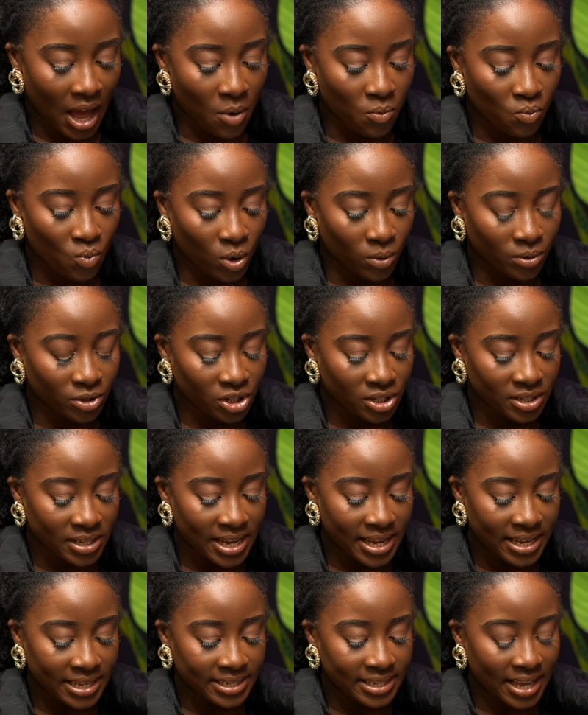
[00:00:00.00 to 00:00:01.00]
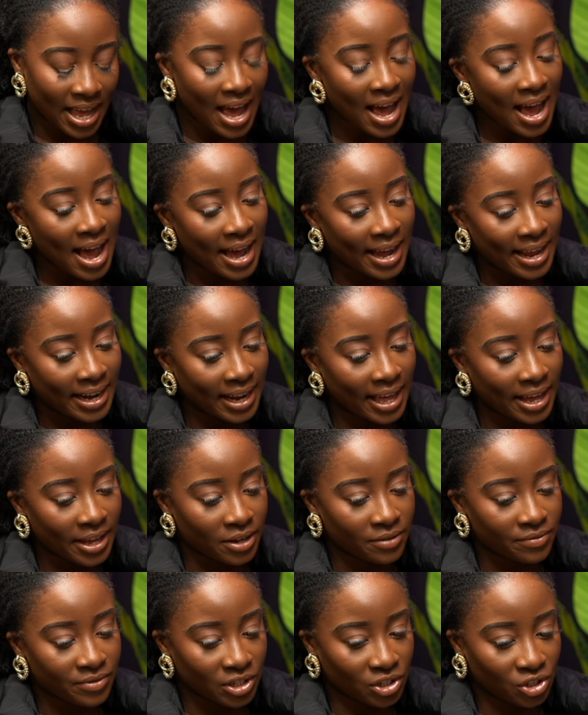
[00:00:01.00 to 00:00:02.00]
And what would you say is a
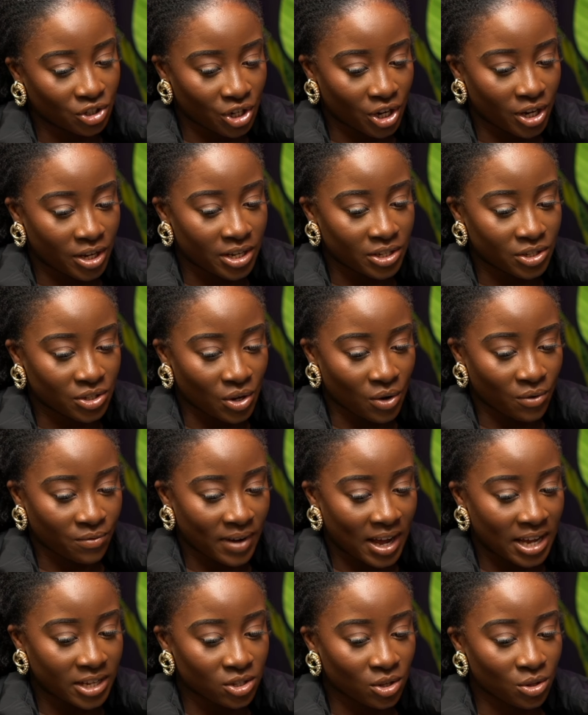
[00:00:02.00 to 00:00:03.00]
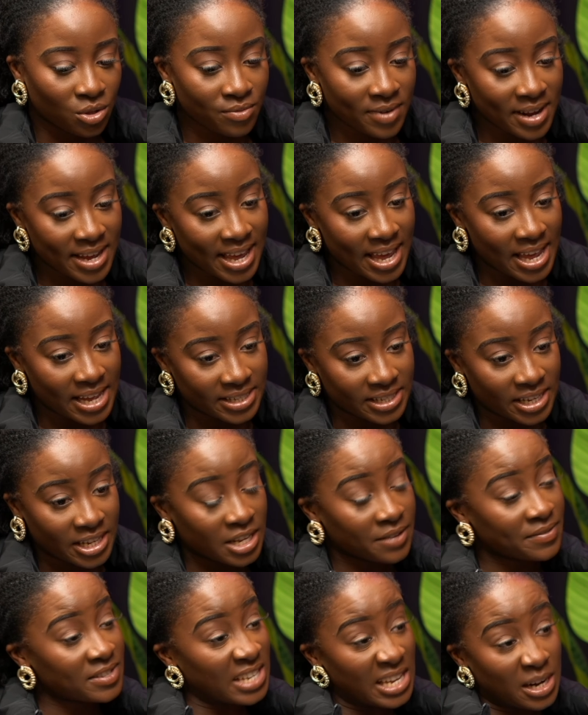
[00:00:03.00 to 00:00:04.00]
highlight of this journey so far? So three years
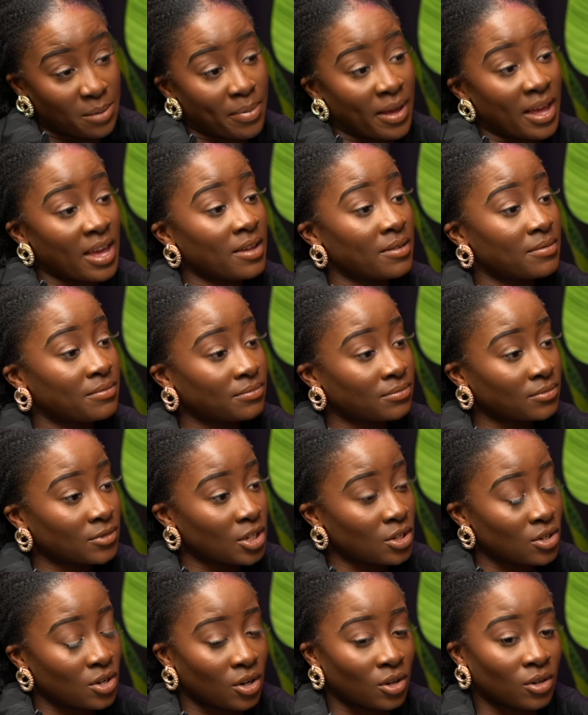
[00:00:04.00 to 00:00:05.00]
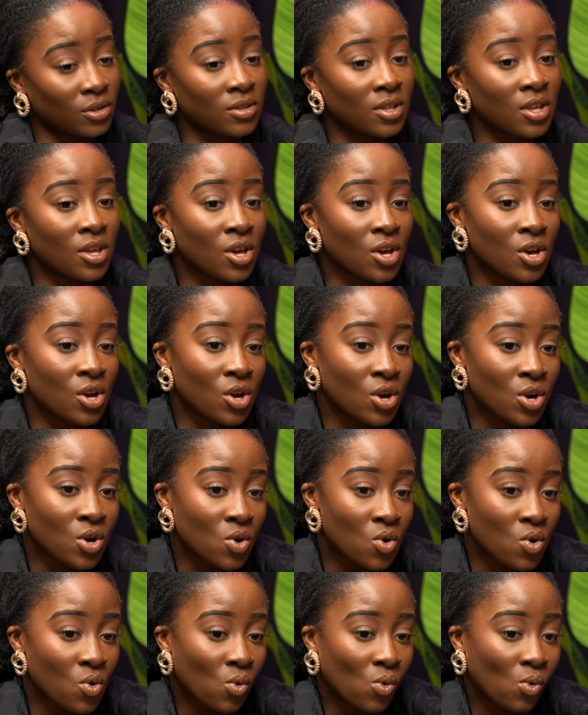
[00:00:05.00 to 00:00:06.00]
in, you've seen a bit, you know. Mm.
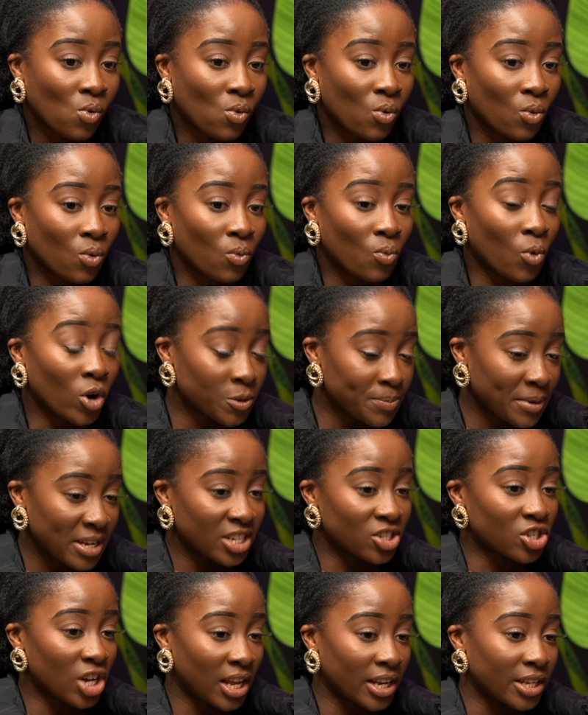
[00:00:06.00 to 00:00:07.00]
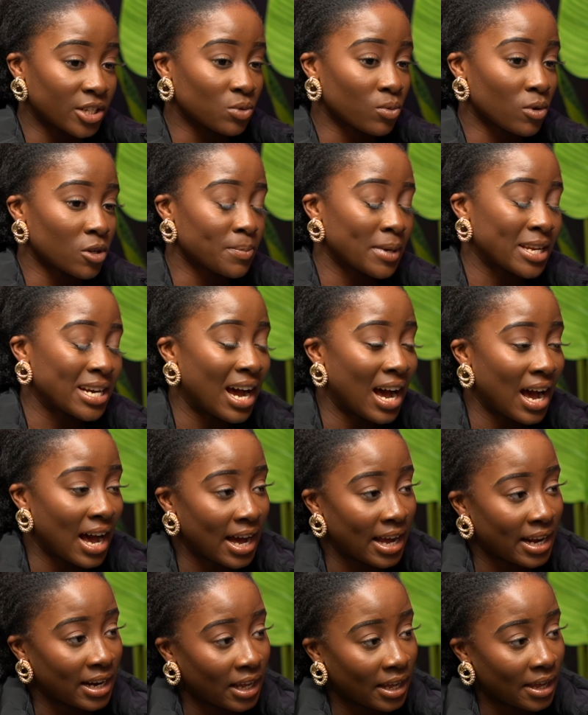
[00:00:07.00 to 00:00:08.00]
What's been a challenge? What's been a
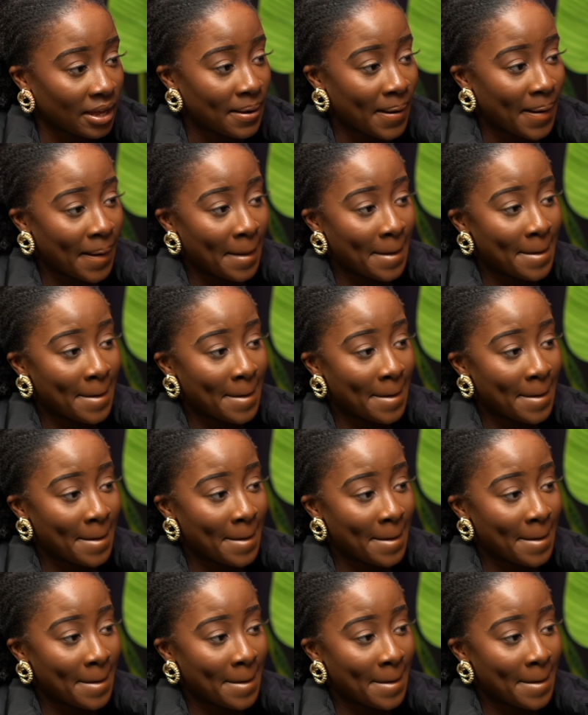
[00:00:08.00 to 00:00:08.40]
highlight?